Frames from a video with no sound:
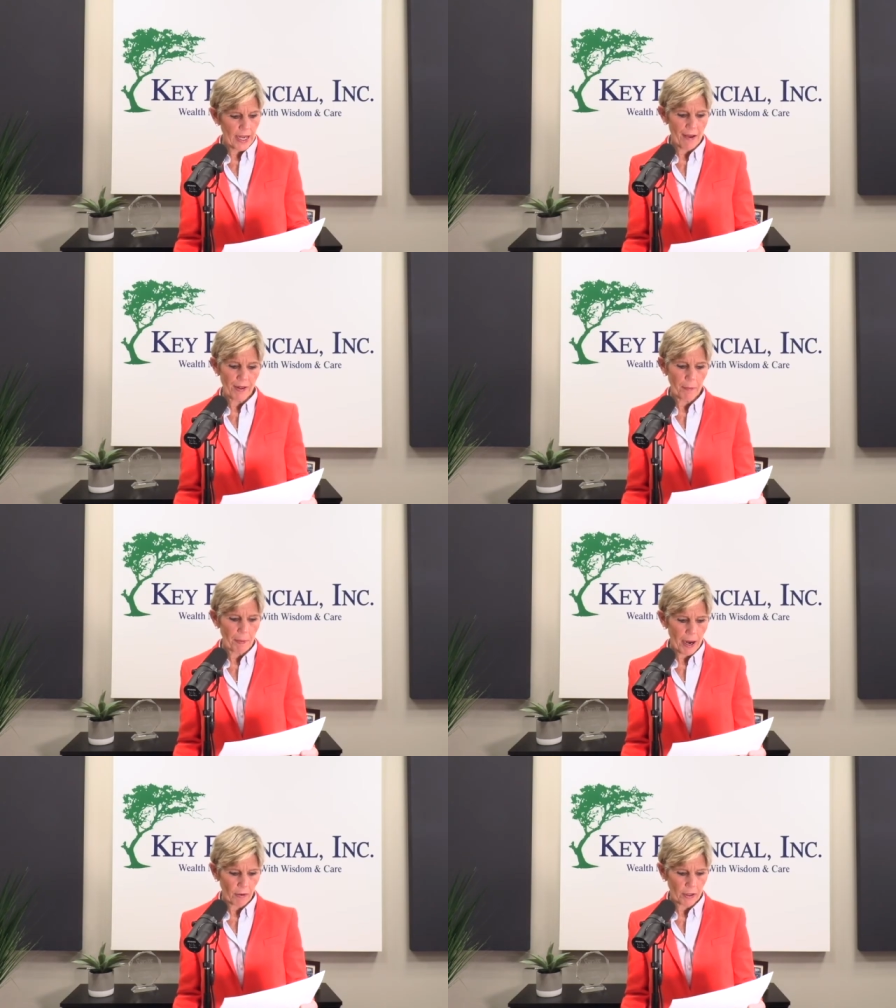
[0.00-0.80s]
Do you have any
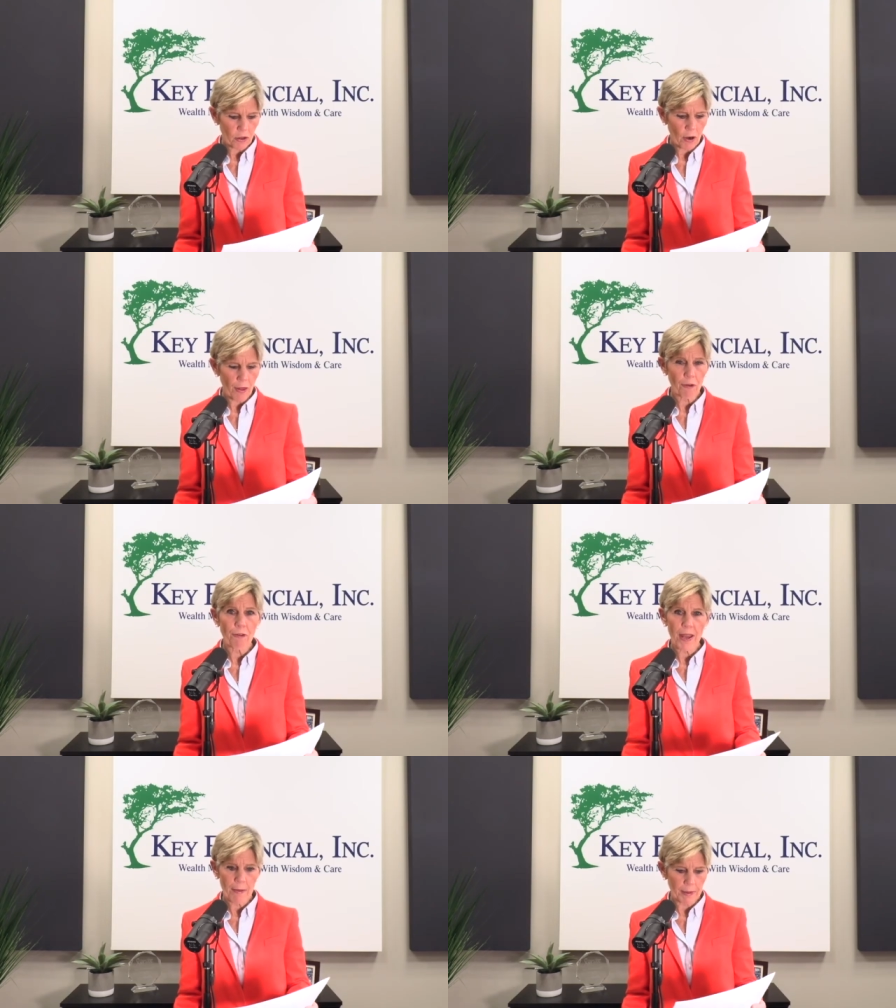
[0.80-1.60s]
parents or other
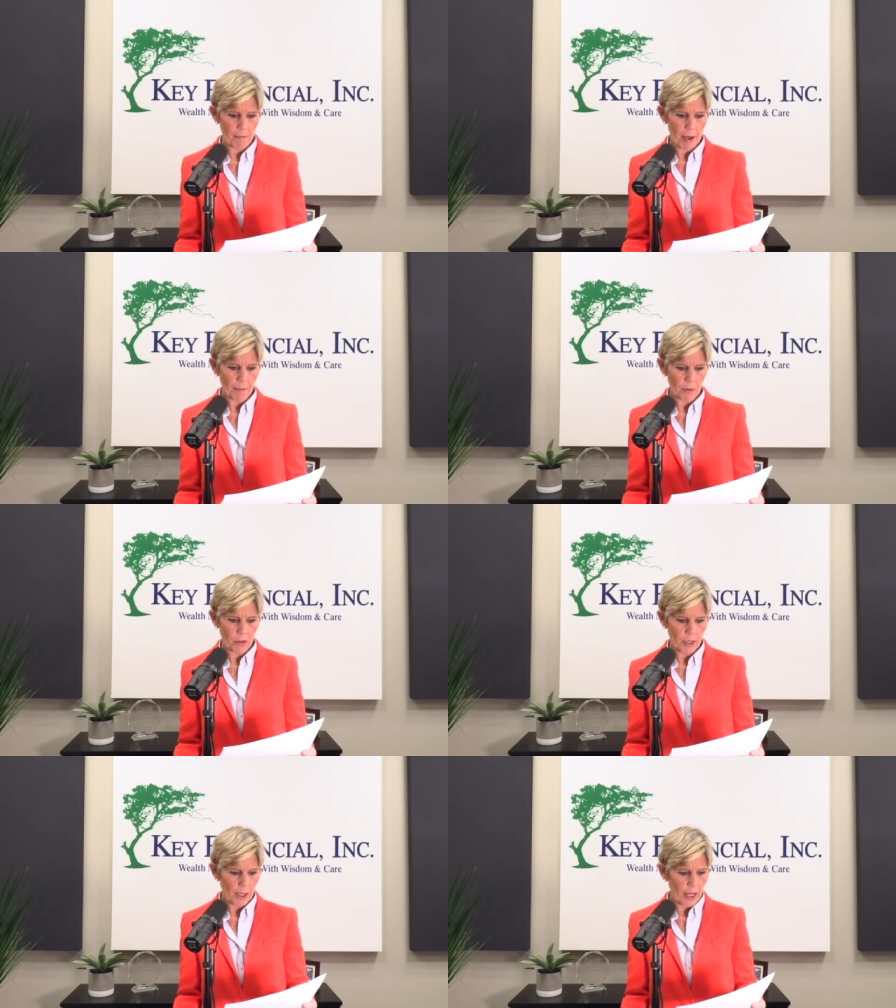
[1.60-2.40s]
family members